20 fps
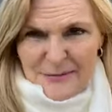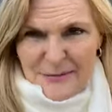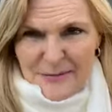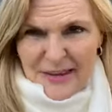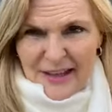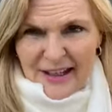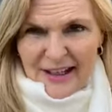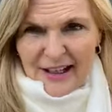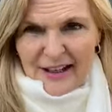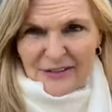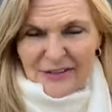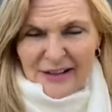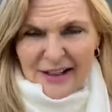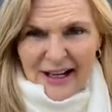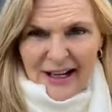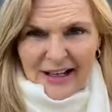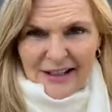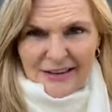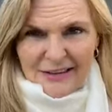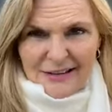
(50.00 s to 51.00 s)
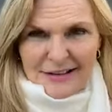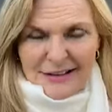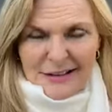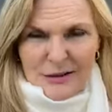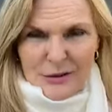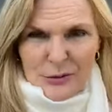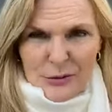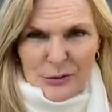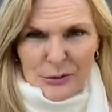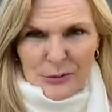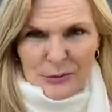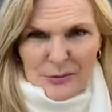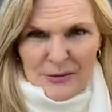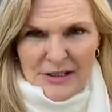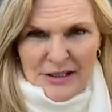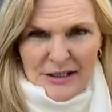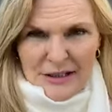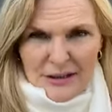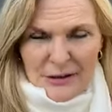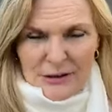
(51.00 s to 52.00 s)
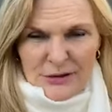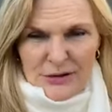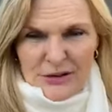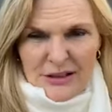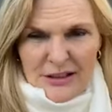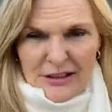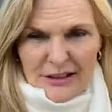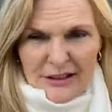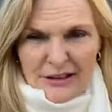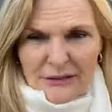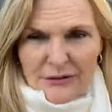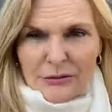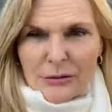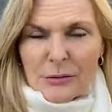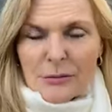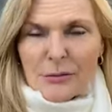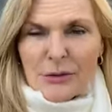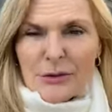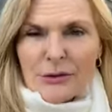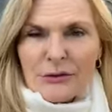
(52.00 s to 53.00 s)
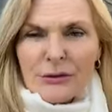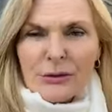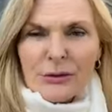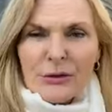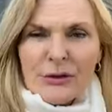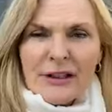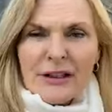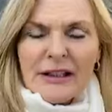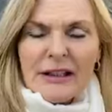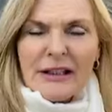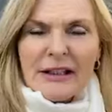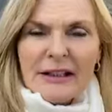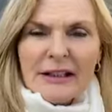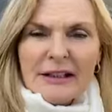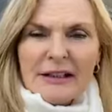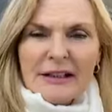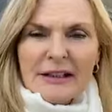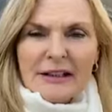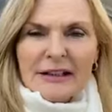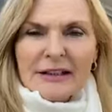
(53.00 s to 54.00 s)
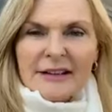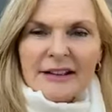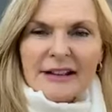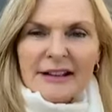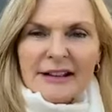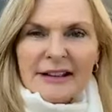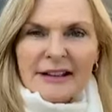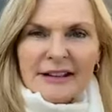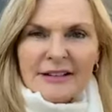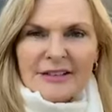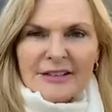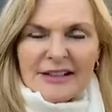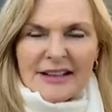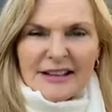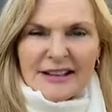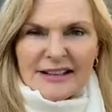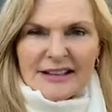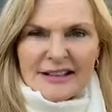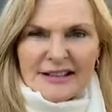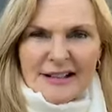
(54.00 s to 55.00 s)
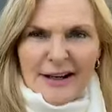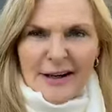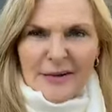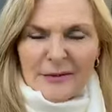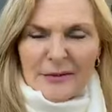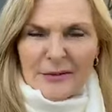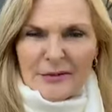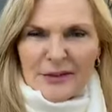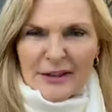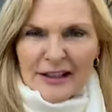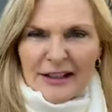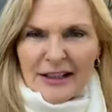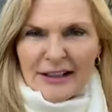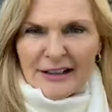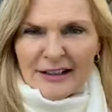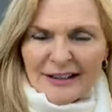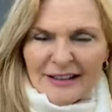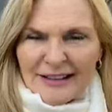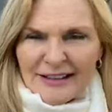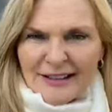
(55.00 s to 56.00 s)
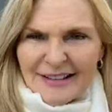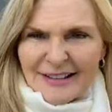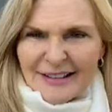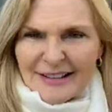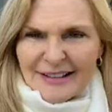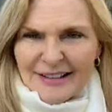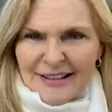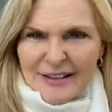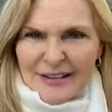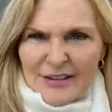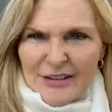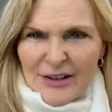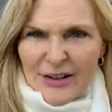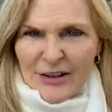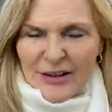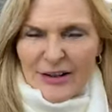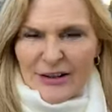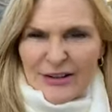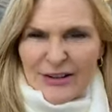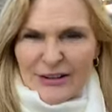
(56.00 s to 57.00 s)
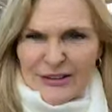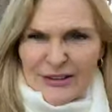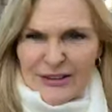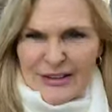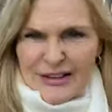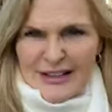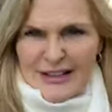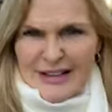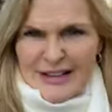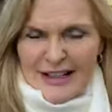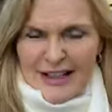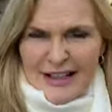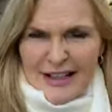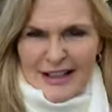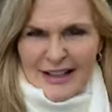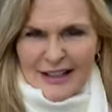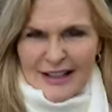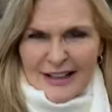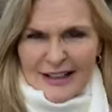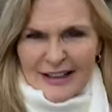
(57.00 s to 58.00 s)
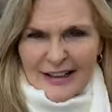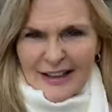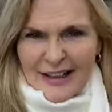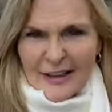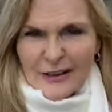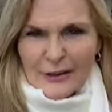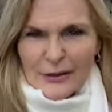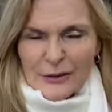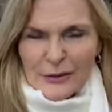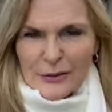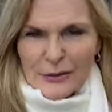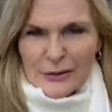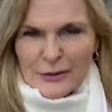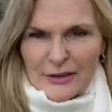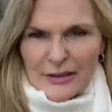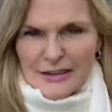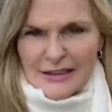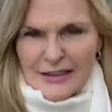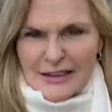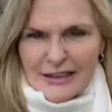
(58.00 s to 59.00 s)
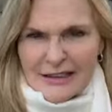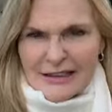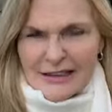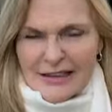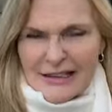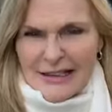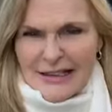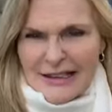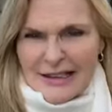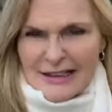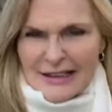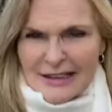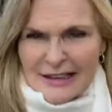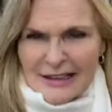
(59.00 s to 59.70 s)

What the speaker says: They haven't had the storms that usually remove all the leaves at this time of year. So you can see how glorious it is.